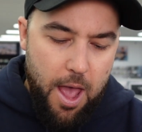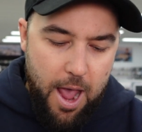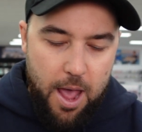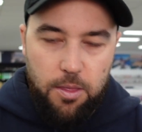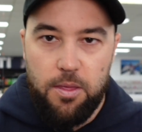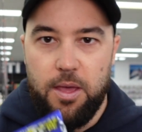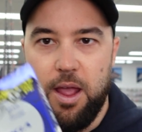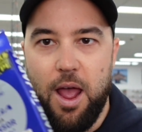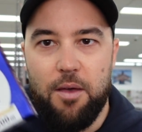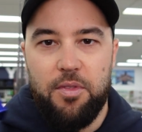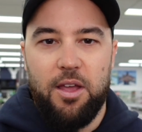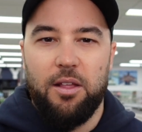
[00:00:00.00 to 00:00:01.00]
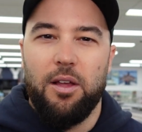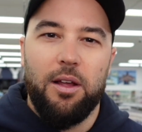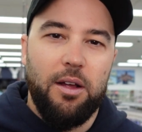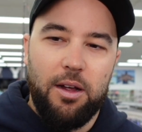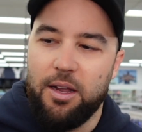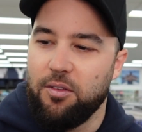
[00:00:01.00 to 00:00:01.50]
And then they had their,
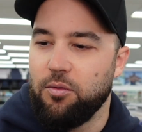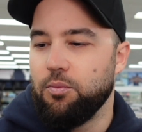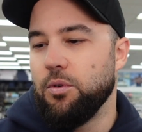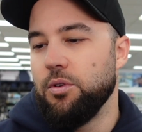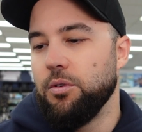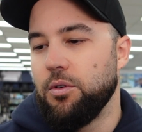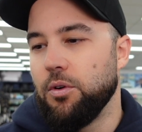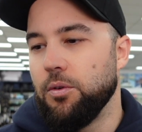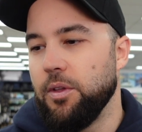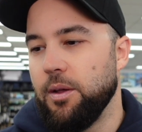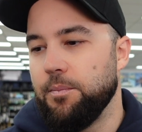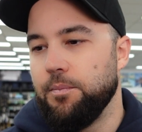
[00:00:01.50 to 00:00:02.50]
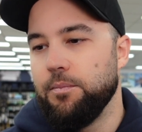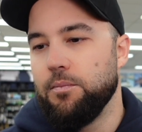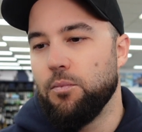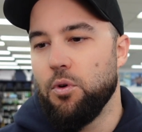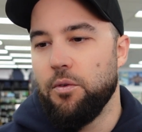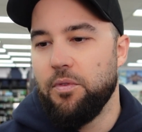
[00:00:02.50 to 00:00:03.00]
like, I guess what you would call their,
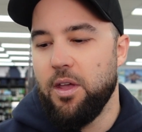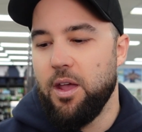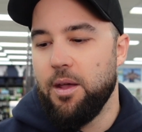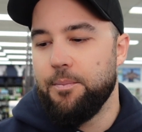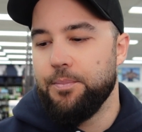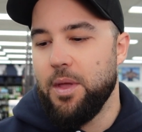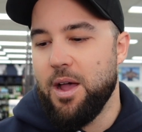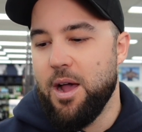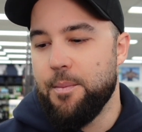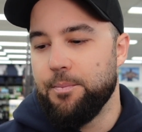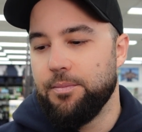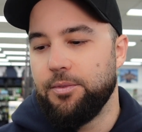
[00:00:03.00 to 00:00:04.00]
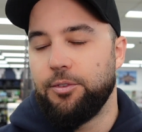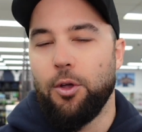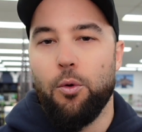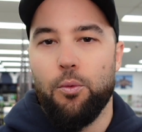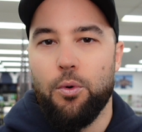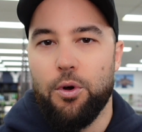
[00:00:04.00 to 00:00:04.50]
more of their
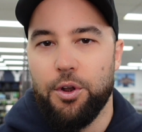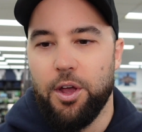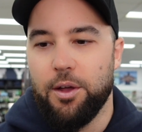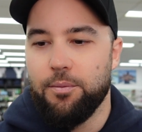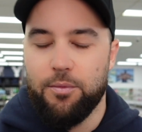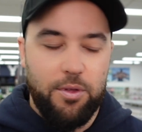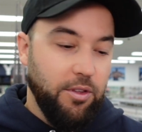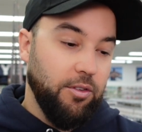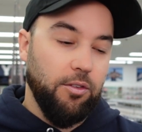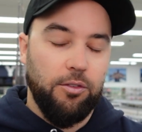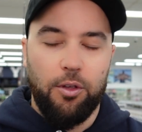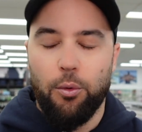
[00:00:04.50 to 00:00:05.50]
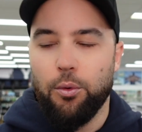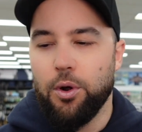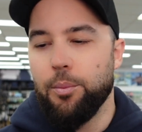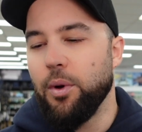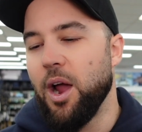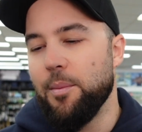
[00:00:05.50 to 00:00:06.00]
saltwater, well, this is a
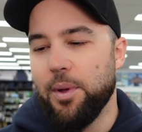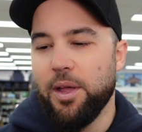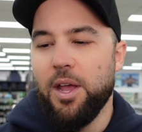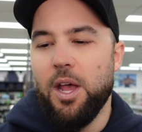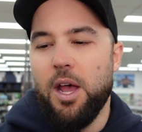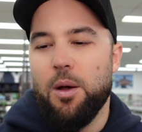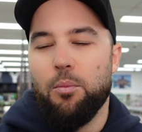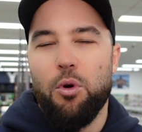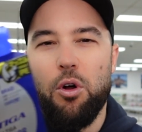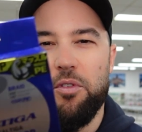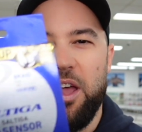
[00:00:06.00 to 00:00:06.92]
saltwater braid, but more of